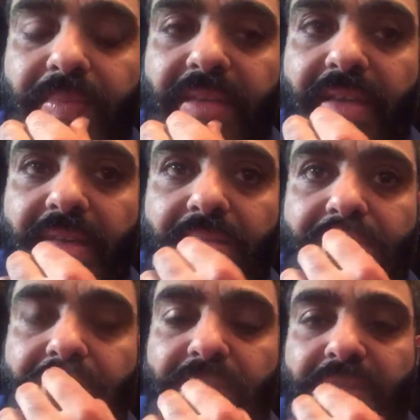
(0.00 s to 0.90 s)
Yeah,
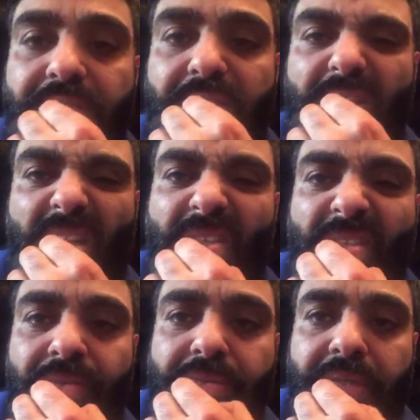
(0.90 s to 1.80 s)
I knew
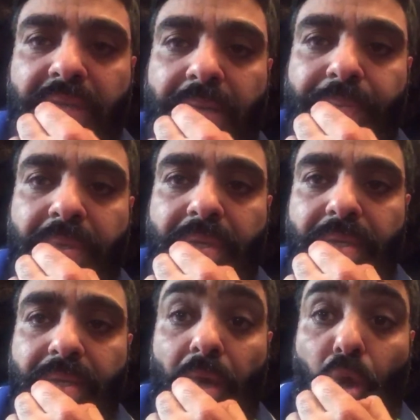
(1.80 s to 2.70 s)
that was going to happen.
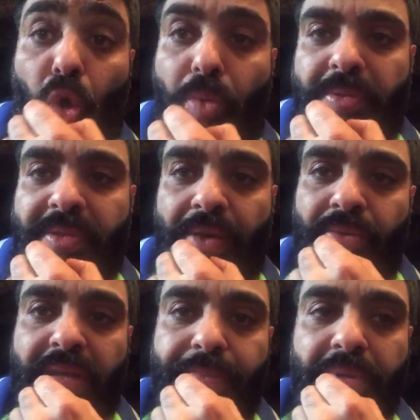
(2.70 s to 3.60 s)
I hoped that
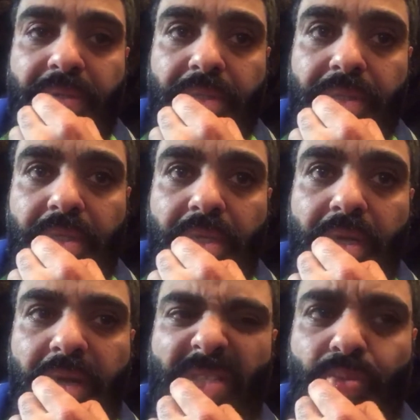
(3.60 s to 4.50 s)
would happen.
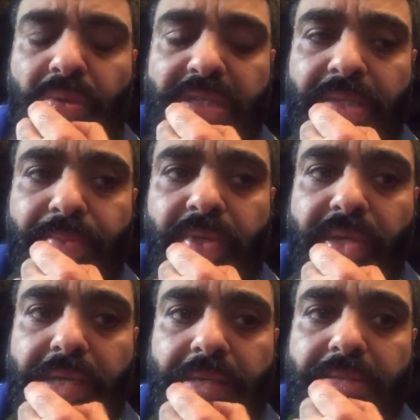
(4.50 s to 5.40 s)
I just wanted
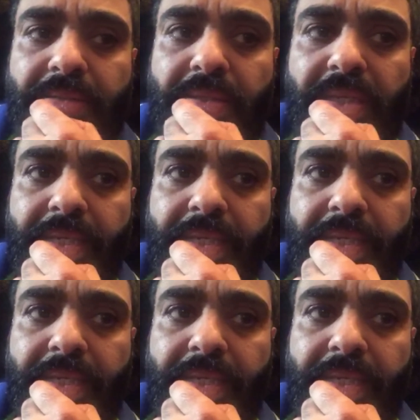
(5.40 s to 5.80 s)
McGregor to